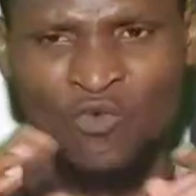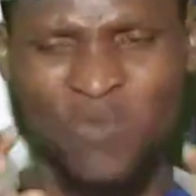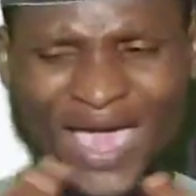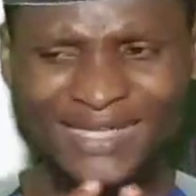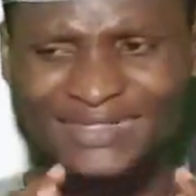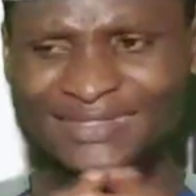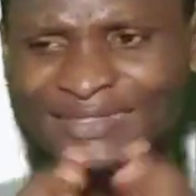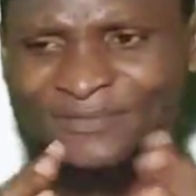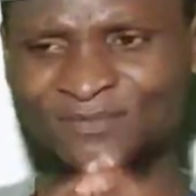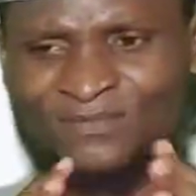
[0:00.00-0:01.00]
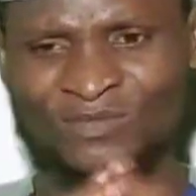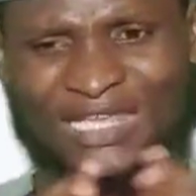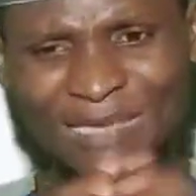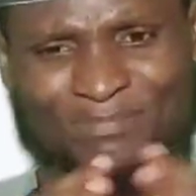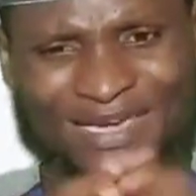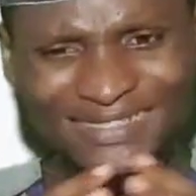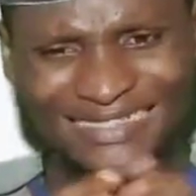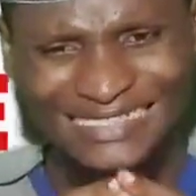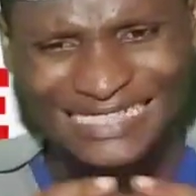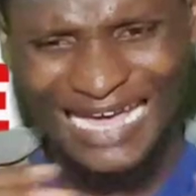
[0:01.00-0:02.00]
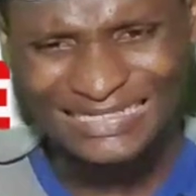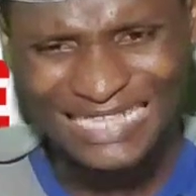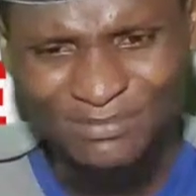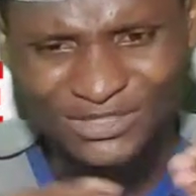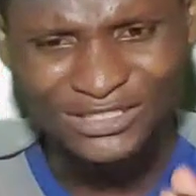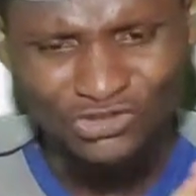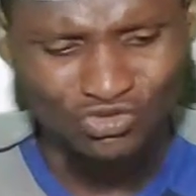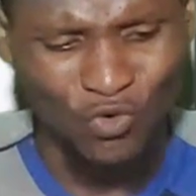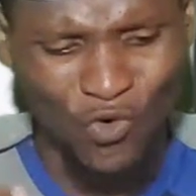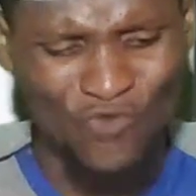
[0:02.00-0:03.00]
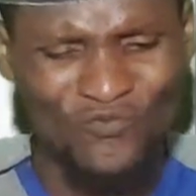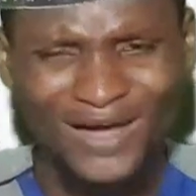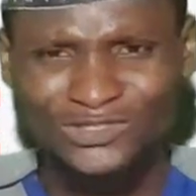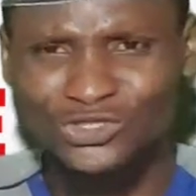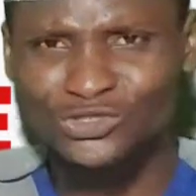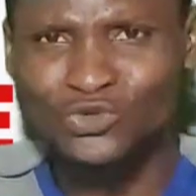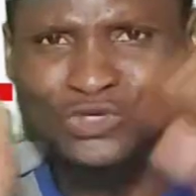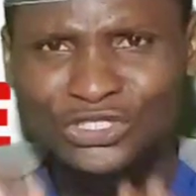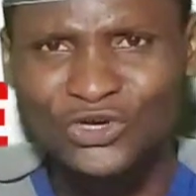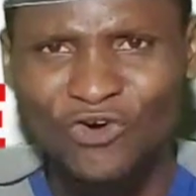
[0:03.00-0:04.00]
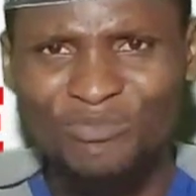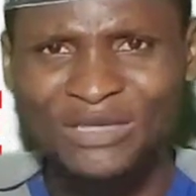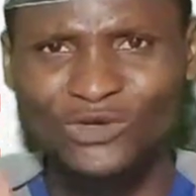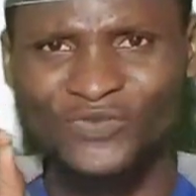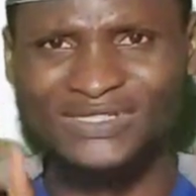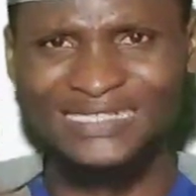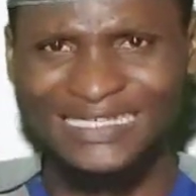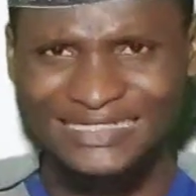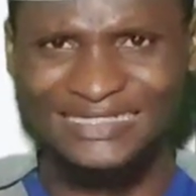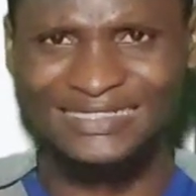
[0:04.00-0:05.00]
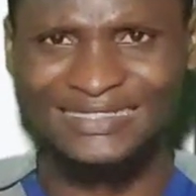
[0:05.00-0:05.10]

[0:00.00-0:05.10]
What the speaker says: When a person is attempting to overthrow the government of a state,